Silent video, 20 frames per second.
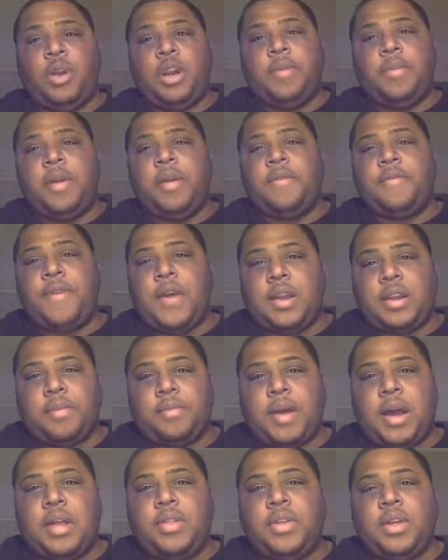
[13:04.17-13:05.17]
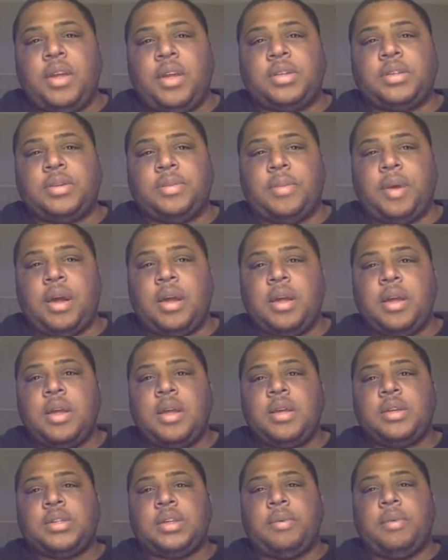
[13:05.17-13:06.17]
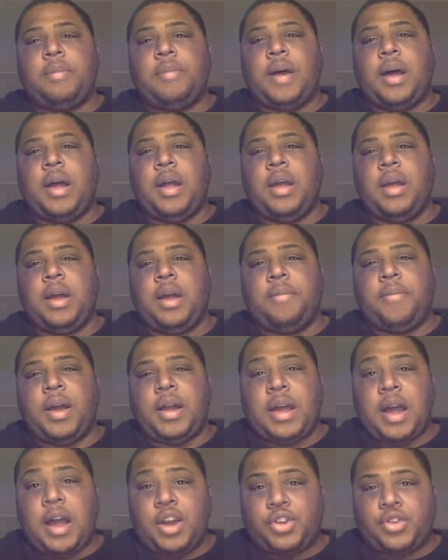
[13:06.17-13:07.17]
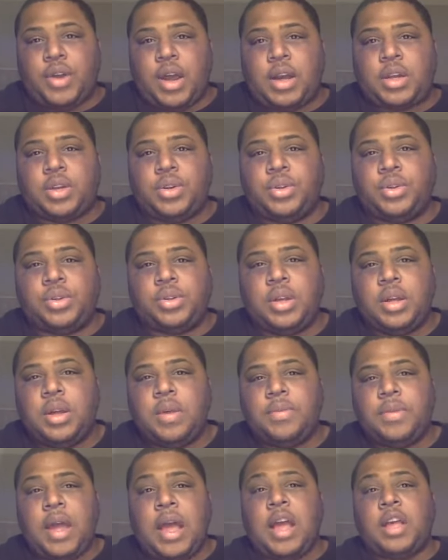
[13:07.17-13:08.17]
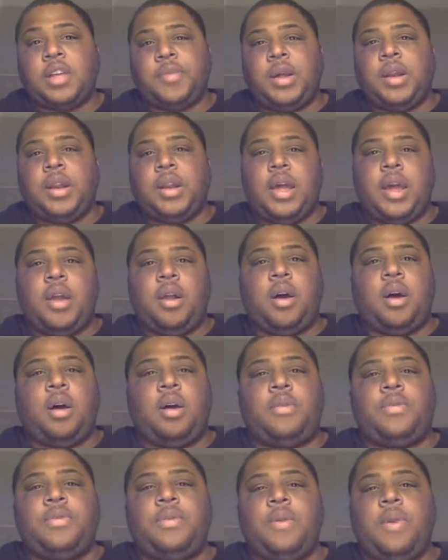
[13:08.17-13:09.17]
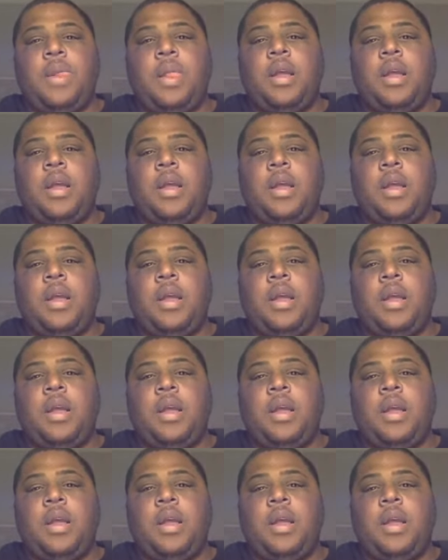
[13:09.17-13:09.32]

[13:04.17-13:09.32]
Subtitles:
really been affected by this. Some of my contractors that has been laid off.